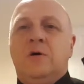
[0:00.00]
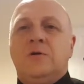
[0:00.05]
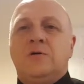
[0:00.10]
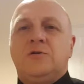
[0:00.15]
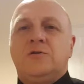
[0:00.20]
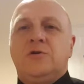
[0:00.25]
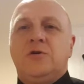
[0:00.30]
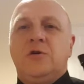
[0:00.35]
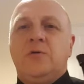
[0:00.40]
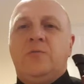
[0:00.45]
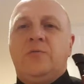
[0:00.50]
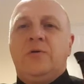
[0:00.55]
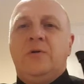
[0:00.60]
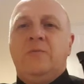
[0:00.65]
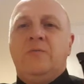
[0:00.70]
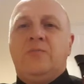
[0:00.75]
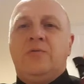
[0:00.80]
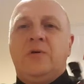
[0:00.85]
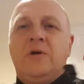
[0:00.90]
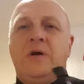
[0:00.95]
super
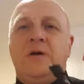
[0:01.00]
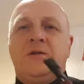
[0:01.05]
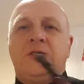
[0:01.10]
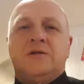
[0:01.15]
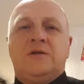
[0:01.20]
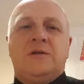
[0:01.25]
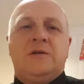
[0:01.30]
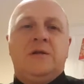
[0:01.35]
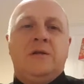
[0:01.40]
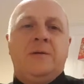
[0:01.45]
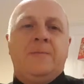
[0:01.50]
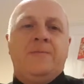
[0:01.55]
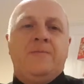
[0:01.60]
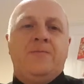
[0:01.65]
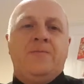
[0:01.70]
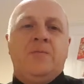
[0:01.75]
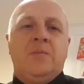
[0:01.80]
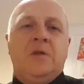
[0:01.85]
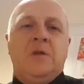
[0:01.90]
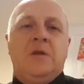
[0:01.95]
impressed
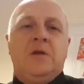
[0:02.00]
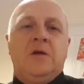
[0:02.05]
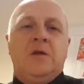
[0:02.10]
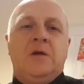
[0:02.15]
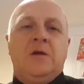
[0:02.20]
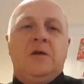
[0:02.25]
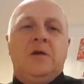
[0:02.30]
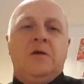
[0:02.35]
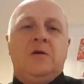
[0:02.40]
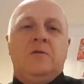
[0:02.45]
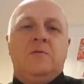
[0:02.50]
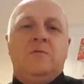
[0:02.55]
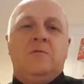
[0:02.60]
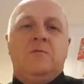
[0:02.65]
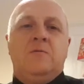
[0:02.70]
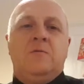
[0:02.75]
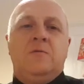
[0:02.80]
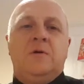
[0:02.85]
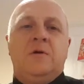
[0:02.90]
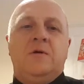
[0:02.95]

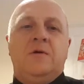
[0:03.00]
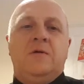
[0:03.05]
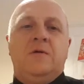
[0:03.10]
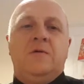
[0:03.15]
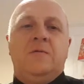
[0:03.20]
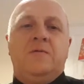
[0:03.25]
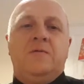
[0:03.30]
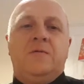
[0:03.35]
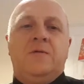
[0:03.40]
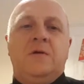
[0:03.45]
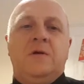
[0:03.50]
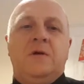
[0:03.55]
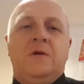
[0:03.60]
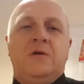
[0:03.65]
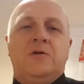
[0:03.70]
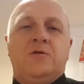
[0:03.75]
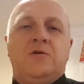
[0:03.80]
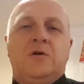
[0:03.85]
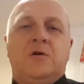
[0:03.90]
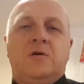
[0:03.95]
with
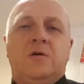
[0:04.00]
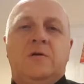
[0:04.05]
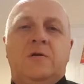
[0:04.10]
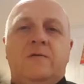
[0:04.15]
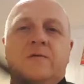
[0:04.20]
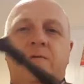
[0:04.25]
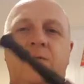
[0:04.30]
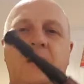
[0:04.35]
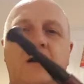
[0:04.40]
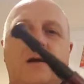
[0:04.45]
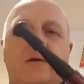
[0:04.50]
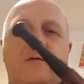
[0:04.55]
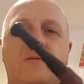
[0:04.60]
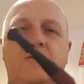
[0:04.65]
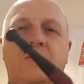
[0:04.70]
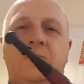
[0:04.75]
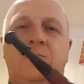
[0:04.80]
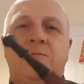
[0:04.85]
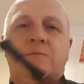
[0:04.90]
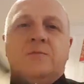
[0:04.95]
the chocolate flake
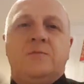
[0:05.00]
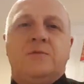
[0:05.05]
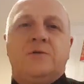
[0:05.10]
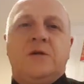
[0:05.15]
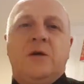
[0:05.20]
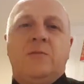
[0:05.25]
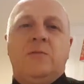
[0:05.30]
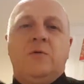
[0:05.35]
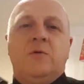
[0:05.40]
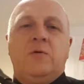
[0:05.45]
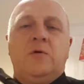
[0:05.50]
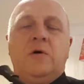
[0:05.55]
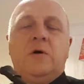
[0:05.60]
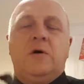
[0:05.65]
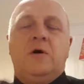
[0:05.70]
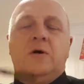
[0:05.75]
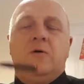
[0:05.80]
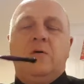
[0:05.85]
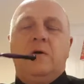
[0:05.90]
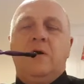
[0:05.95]
from Samuel
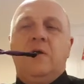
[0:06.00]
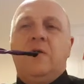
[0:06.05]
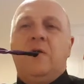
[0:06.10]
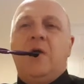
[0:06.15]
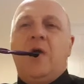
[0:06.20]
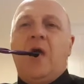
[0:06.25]
Gawith.